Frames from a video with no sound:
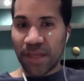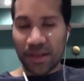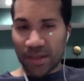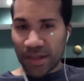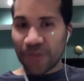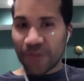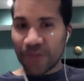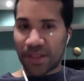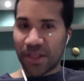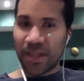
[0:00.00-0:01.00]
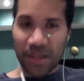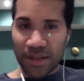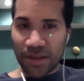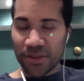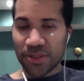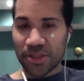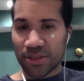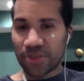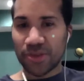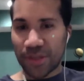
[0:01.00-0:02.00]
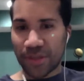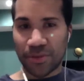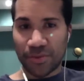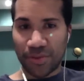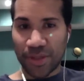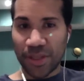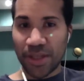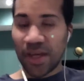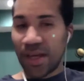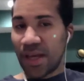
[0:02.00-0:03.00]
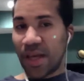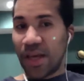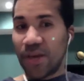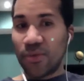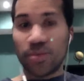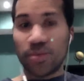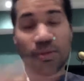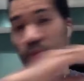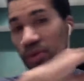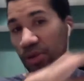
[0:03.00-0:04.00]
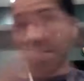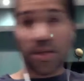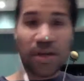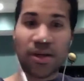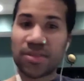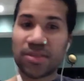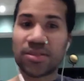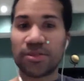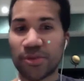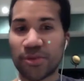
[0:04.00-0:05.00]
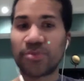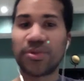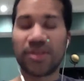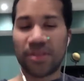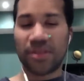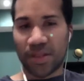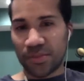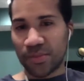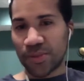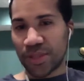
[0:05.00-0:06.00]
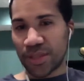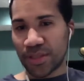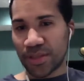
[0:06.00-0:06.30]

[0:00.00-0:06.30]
like if I take it off the charger at 3, it will work until 3 the next morning.